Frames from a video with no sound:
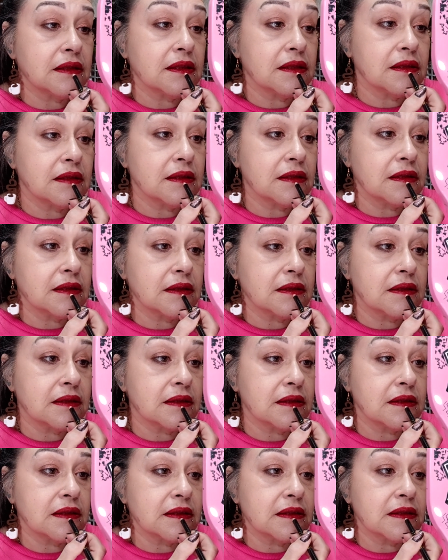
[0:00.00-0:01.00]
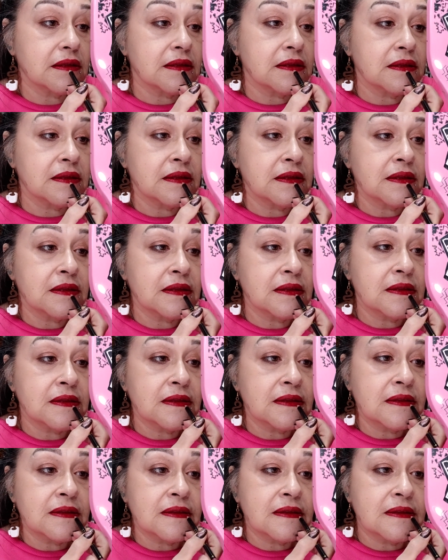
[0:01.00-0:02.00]

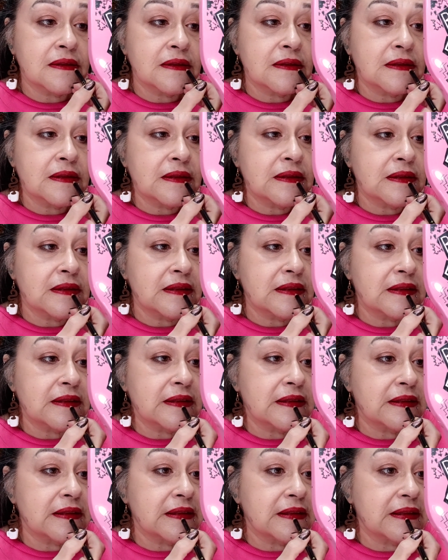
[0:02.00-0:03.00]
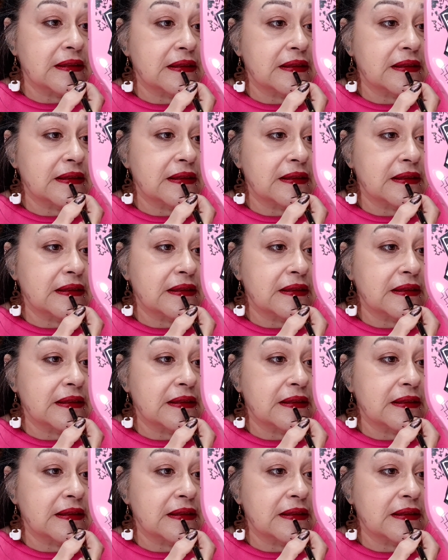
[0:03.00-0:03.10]
[no speech]